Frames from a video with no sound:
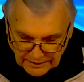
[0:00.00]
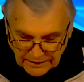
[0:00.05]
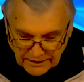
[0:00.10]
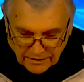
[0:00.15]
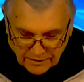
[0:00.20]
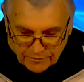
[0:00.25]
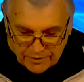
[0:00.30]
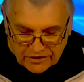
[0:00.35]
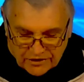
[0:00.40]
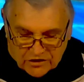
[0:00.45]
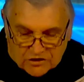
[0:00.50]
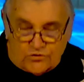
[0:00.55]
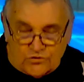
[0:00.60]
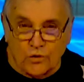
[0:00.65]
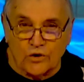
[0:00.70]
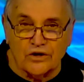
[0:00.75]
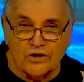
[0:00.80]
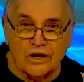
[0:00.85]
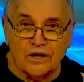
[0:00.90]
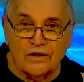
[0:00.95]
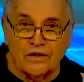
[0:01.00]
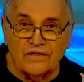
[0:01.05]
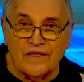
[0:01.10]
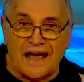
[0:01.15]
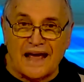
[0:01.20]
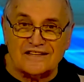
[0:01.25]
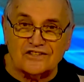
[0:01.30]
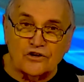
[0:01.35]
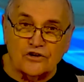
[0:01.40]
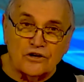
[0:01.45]
because we're going
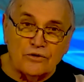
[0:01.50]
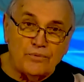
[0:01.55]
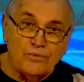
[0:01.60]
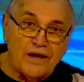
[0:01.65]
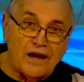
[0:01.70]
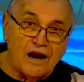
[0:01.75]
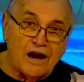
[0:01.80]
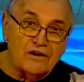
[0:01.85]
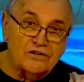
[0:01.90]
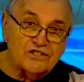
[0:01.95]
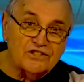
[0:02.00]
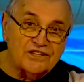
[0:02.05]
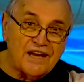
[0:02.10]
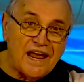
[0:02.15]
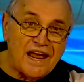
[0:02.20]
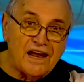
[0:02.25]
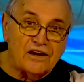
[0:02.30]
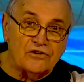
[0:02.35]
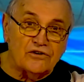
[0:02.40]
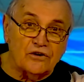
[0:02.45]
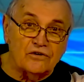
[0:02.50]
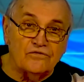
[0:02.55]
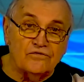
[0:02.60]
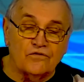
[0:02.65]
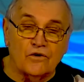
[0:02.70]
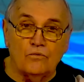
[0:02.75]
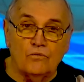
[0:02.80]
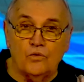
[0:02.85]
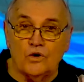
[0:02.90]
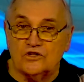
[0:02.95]
that's going to be our standard
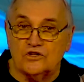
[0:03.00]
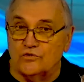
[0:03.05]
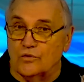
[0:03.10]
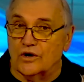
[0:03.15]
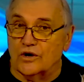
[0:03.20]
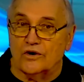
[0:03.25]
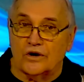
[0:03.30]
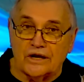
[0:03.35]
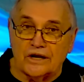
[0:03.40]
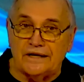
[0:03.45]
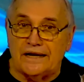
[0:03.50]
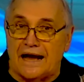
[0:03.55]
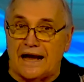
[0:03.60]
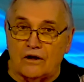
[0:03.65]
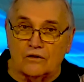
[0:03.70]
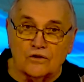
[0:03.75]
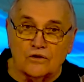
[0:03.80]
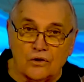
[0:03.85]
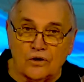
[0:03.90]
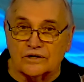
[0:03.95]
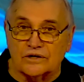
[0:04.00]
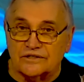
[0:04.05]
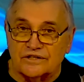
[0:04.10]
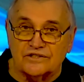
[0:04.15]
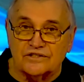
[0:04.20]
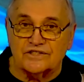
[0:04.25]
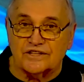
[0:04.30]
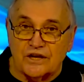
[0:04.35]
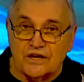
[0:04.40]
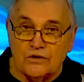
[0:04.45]
from which we're going to now look to
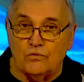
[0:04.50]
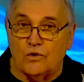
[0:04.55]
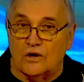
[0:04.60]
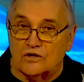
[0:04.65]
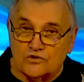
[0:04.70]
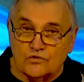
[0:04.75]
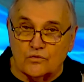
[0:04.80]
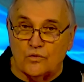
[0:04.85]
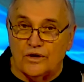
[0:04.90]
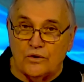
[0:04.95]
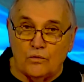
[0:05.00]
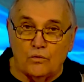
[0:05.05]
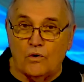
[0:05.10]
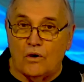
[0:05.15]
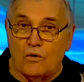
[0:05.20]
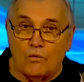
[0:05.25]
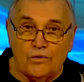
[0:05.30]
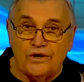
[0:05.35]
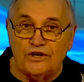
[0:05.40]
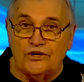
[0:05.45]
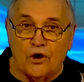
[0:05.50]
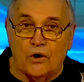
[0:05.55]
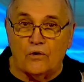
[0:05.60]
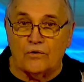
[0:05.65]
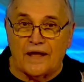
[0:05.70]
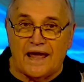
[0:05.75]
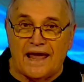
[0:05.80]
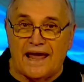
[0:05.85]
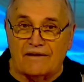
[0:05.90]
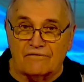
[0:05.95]
see what's we, what we don't
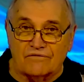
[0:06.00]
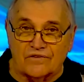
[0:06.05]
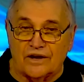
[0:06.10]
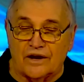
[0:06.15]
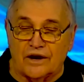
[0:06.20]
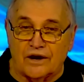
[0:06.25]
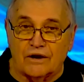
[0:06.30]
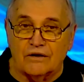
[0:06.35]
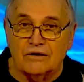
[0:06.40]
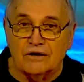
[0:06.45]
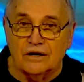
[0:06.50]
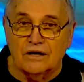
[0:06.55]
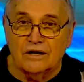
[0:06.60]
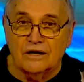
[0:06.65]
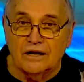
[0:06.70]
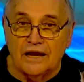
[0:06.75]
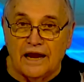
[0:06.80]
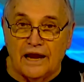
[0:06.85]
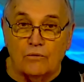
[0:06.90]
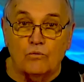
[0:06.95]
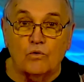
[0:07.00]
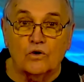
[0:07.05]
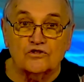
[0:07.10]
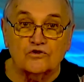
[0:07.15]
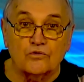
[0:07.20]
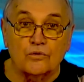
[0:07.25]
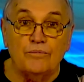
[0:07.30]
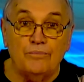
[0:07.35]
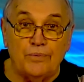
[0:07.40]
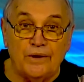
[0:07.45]
have there and what's
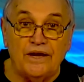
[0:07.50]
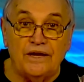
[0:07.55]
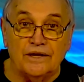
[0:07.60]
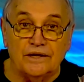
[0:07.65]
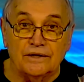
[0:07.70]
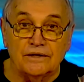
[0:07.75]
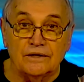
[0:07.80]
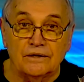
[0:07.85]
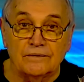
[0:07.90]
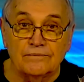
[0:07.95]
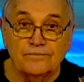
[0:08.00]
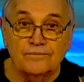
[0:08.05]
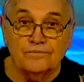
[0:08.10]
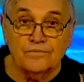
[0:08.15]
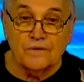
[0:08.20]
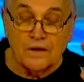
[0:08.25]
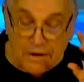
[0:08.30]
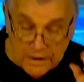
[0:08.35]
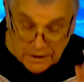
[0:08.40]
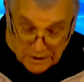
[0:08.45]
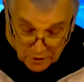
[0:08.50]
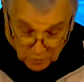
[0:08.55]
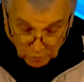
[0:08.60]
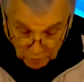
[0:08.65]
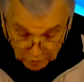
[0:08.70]
repeated. When